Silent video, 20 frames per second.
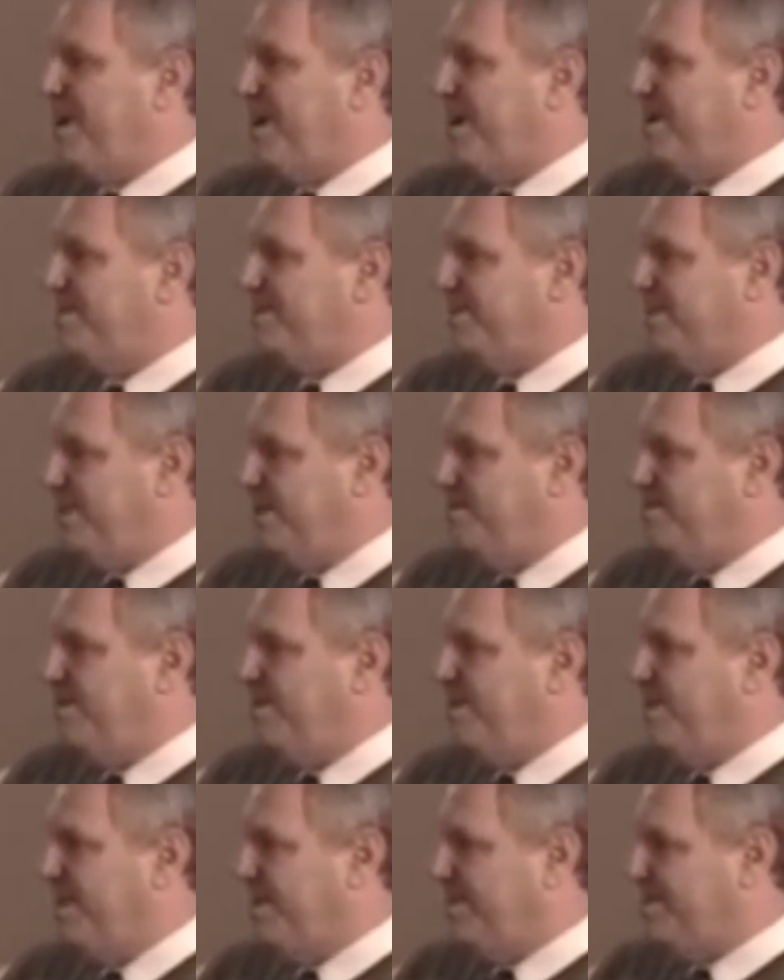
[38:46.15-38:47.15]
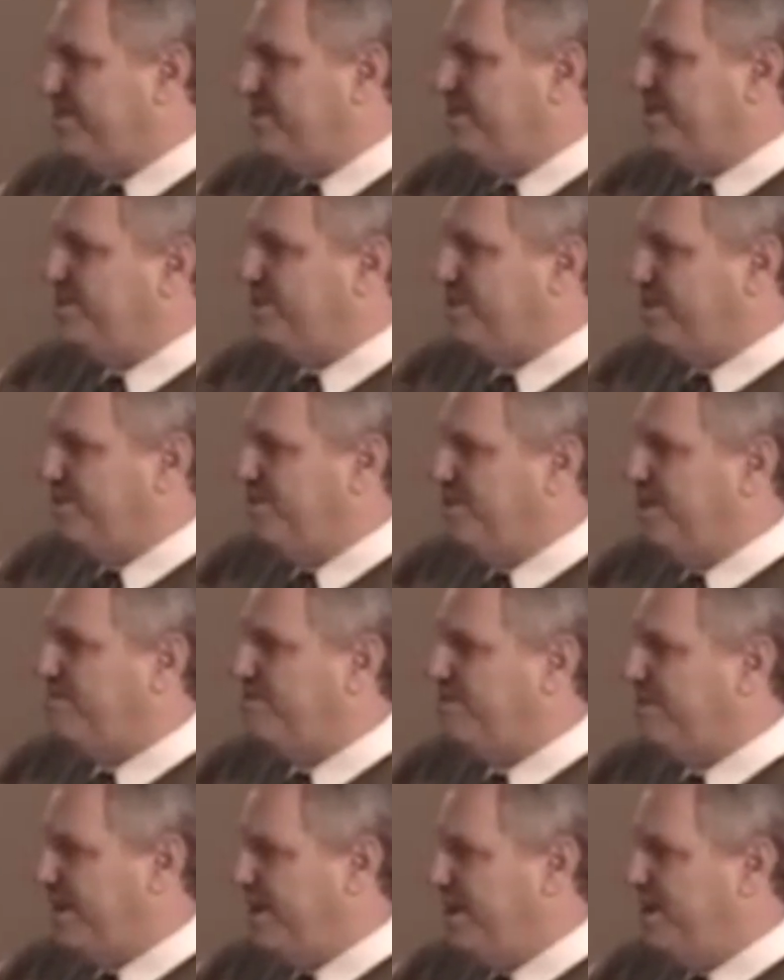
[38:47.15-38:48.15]
house on the MLS or just on the
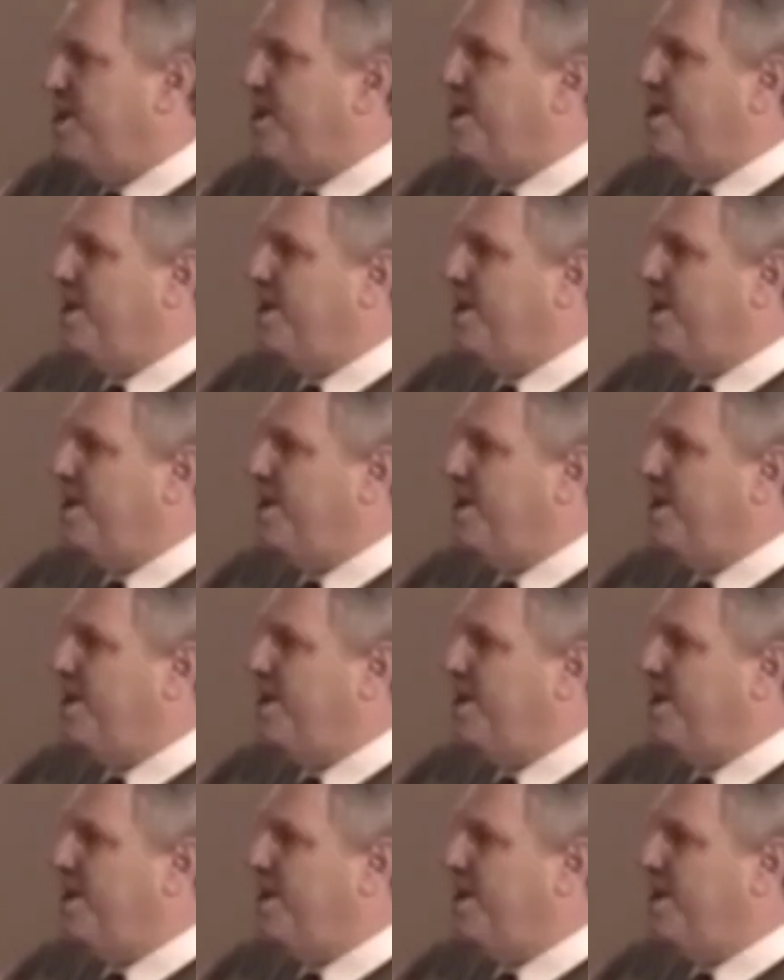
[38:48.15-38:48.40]
website.